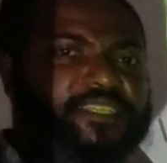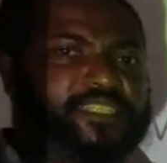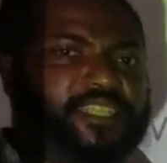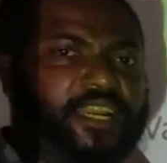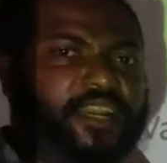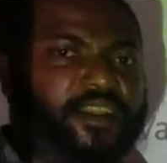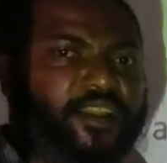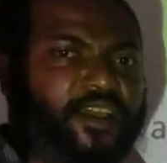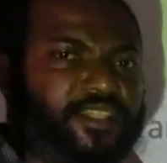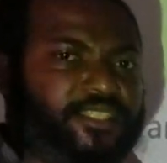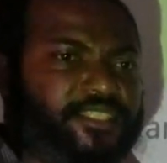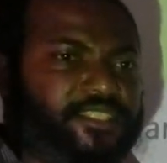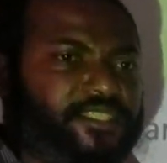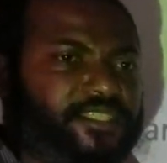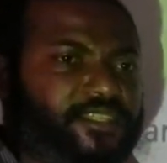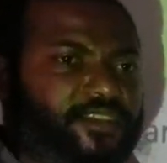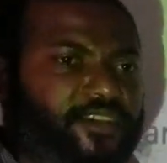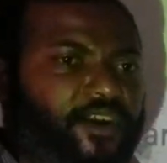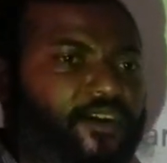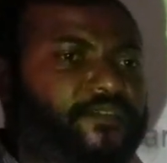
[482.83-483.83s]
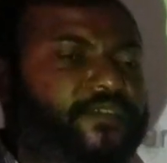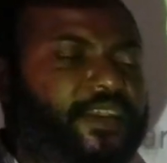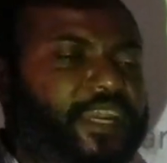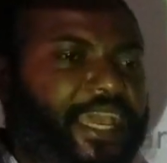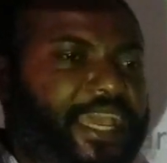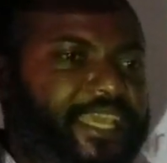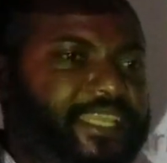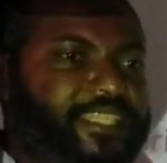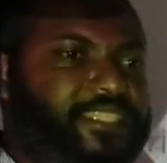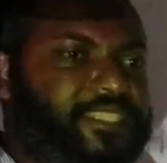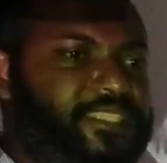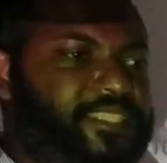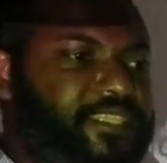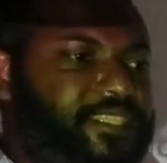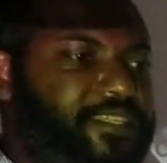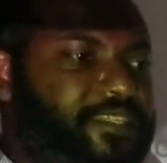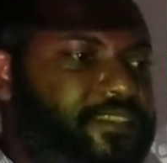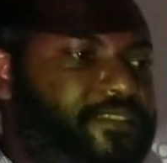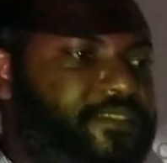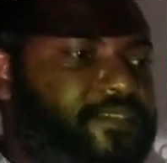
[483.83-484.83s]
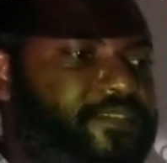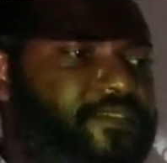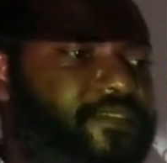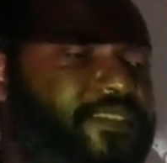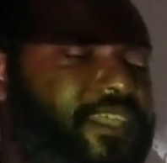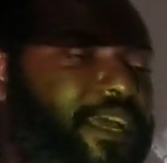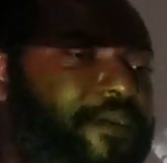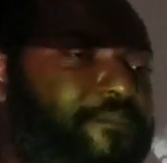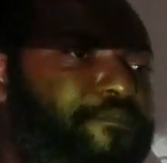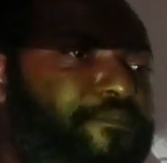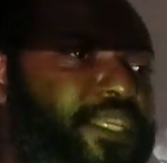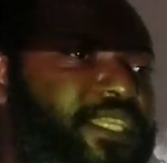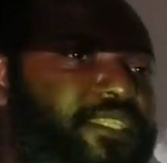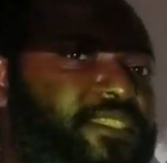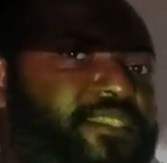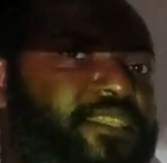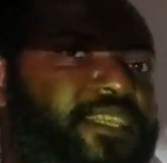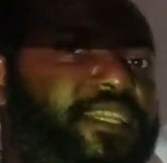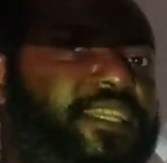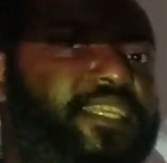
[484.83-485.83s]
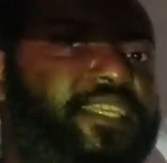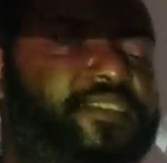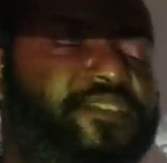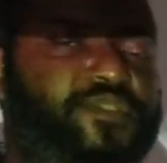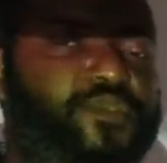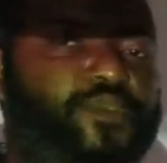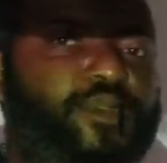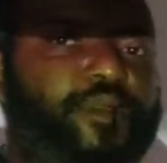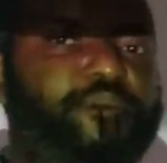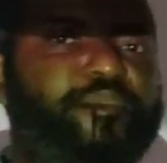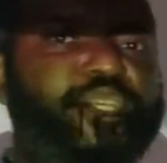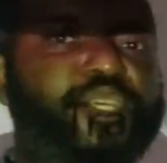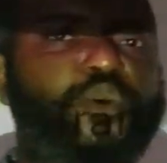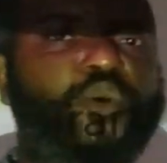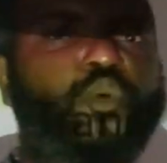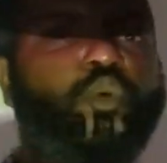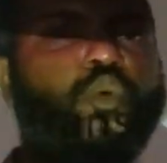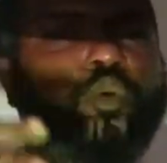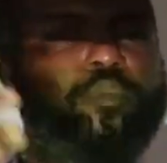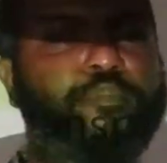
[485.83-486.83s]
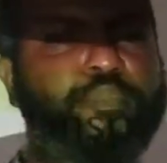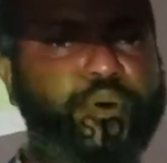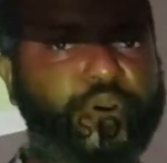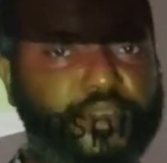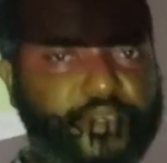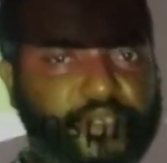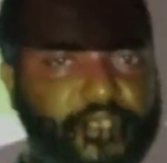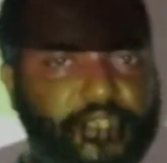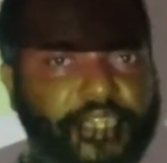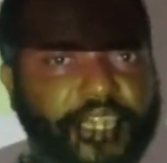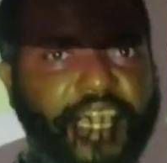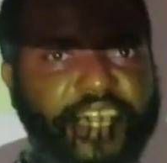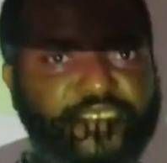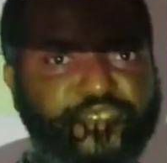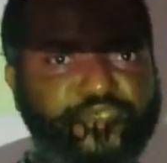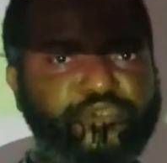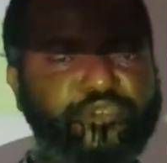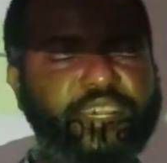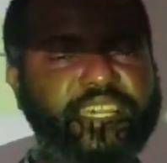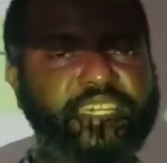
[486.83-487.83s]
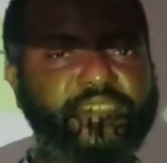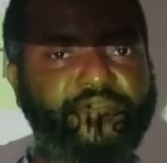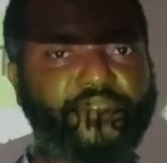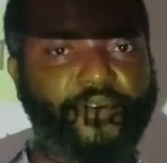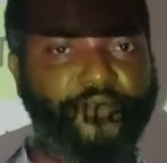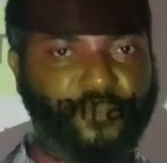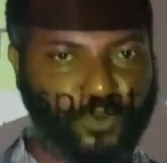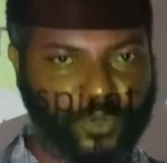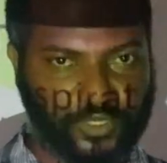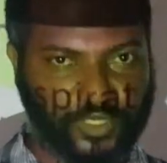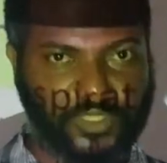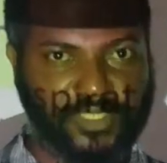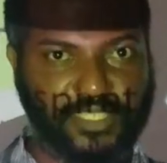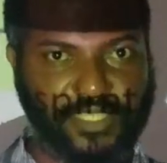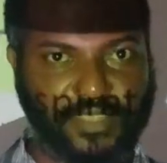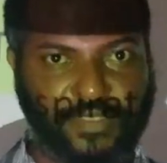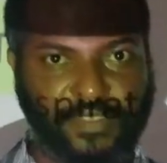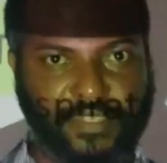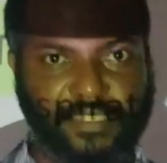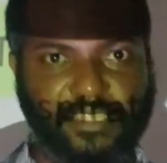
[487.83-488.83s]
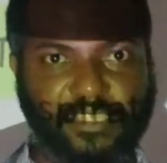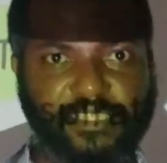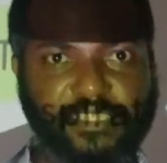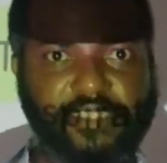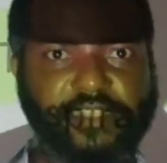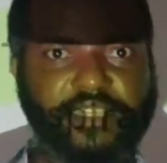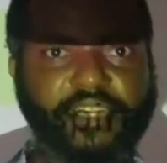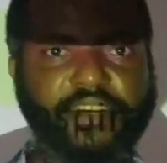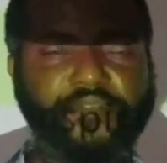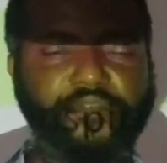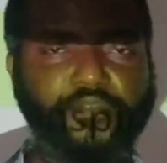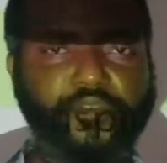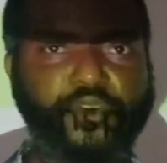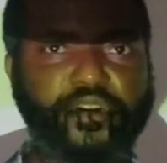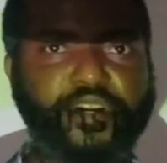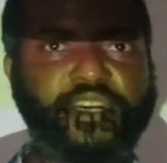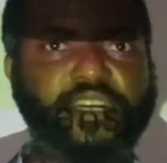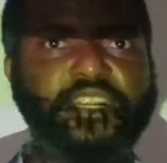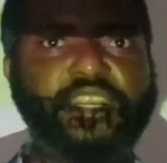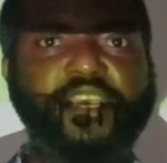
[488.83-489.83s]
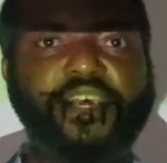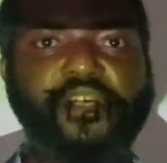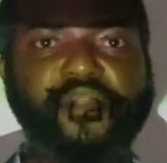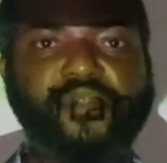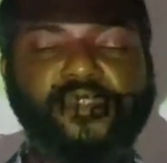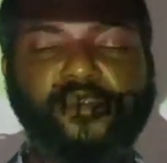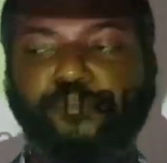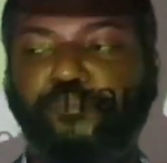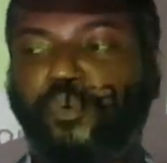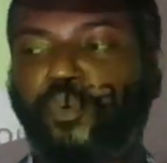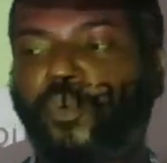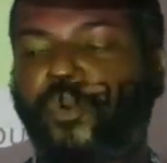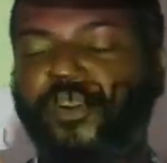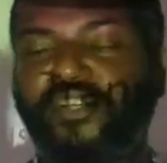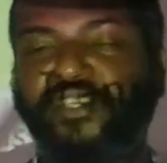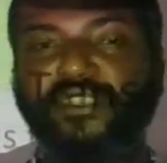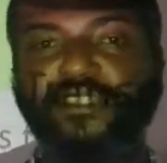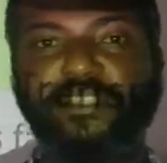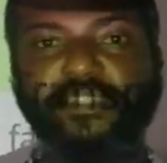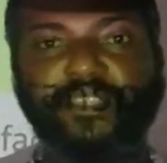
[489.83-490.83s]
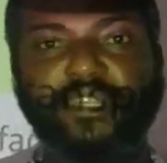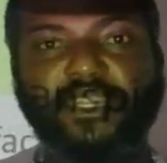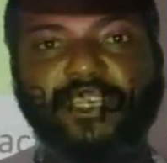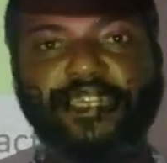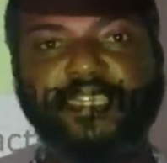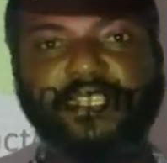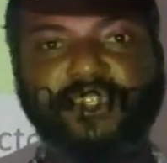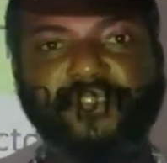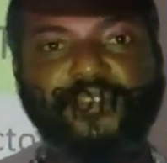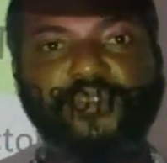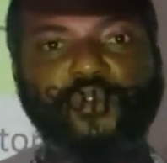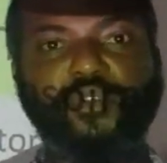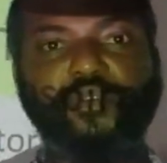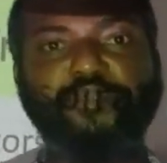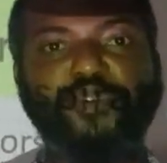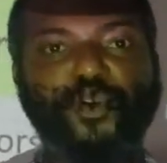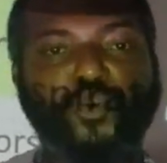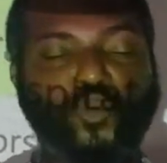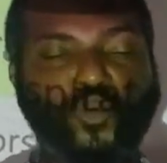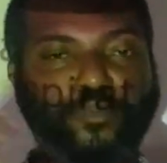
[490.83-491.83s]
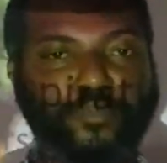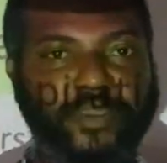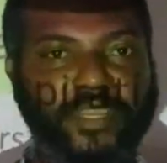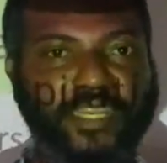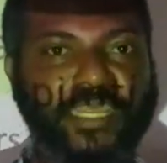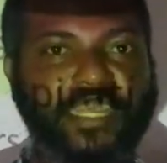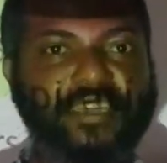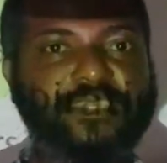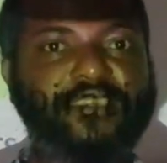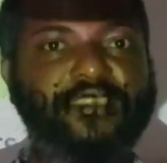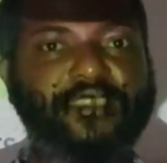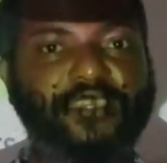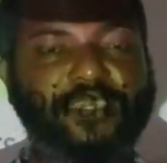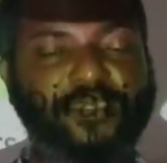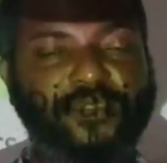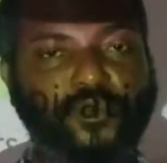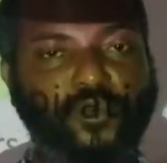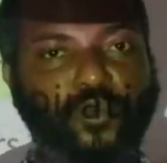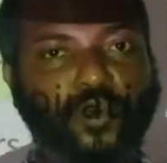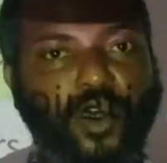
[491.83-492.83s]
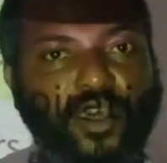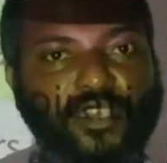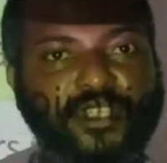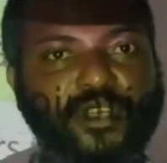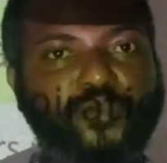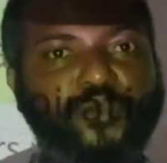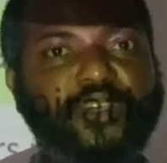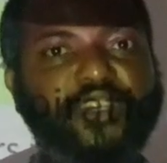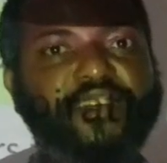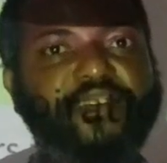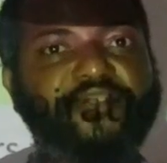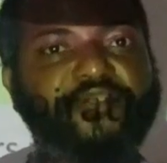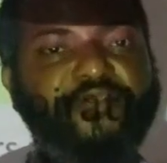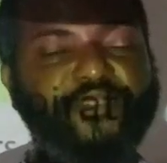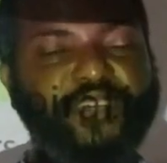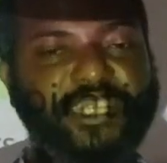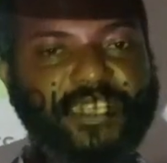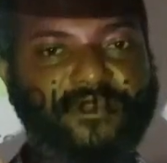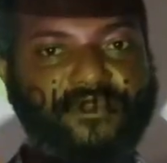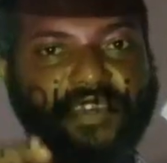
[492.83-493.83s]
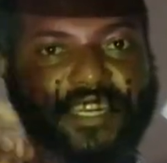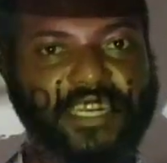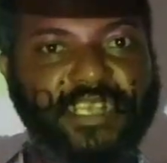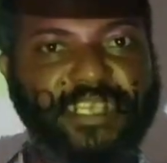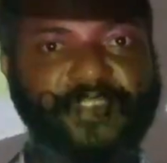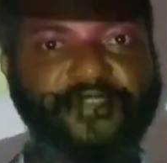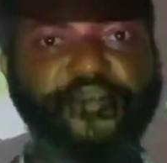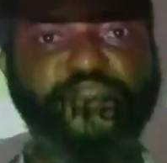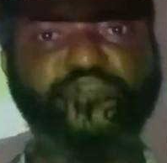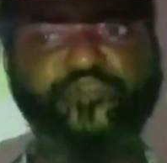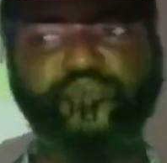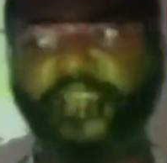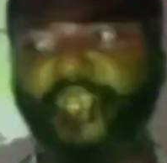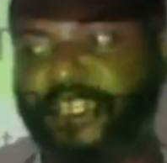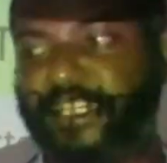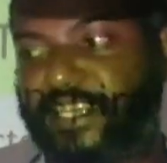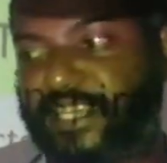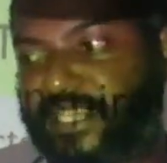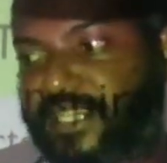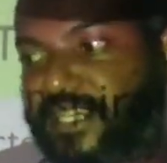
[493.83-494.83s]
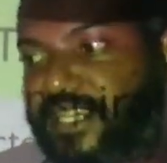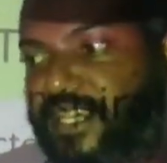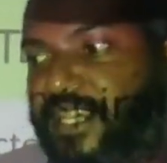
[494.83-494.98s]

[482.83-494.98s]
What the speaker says: is a lot of light, that means the leaves will be open and ready for photosynthesis. Therefore, the pores in the leaves will be open, and the water will leave the leaf readily.